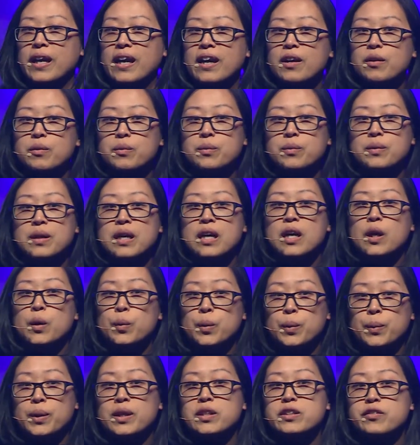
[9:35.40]
out.
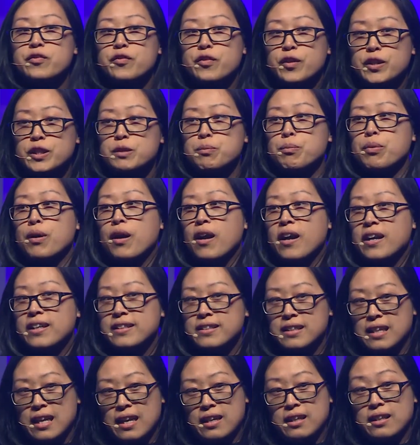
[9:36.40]
We won first
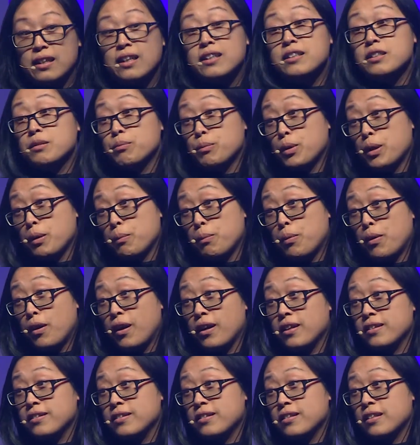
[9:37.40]
prize, Luxembourg
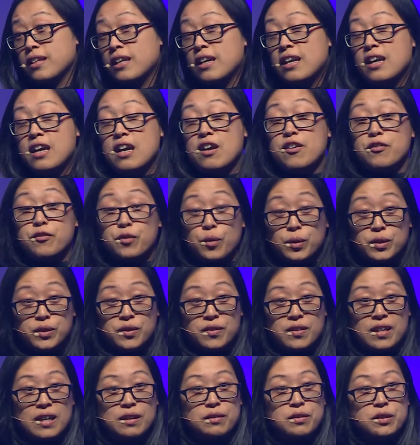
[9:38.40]
prize,
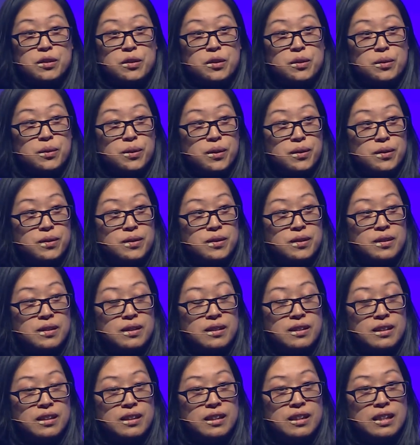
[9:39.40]
400,000 euros.
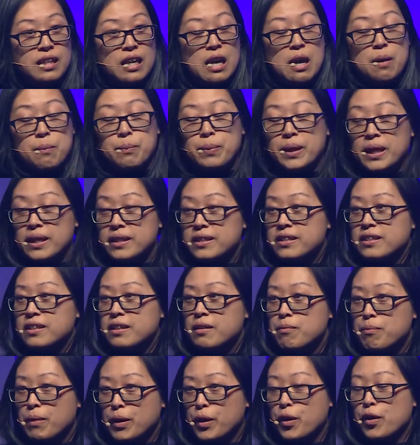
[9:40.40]
But
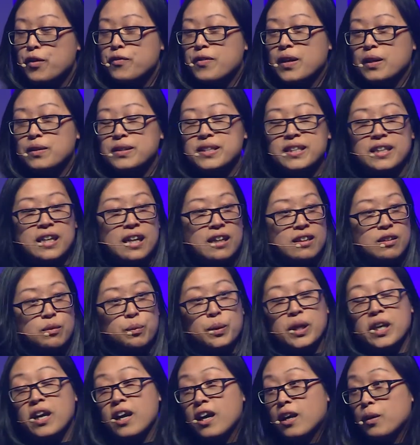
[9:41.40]
my co-founder said, Helen,
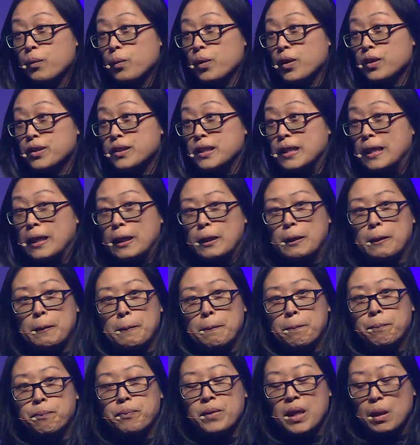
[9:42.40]
we can't work together.
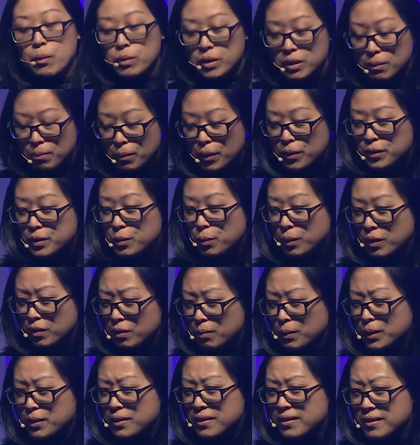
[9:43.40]
It was one of the
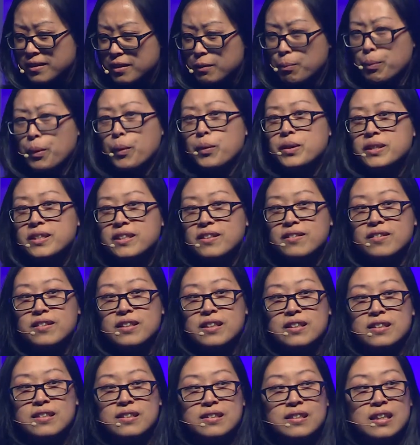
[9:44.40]
most disappointing
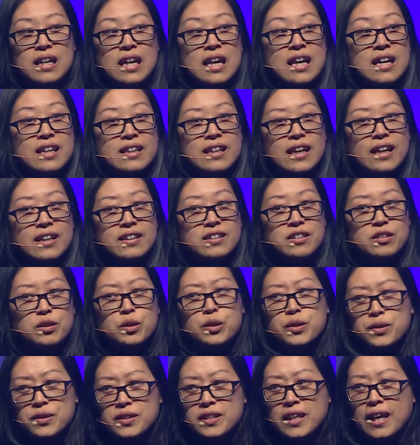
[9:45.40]
things that you
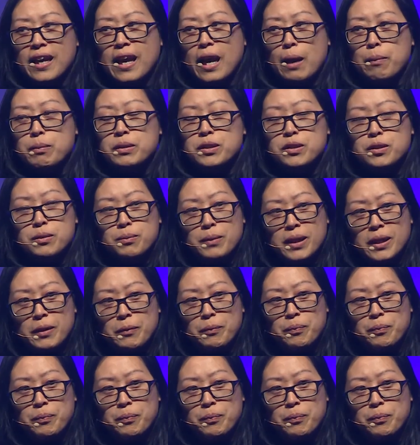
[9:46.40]
could say happened to me.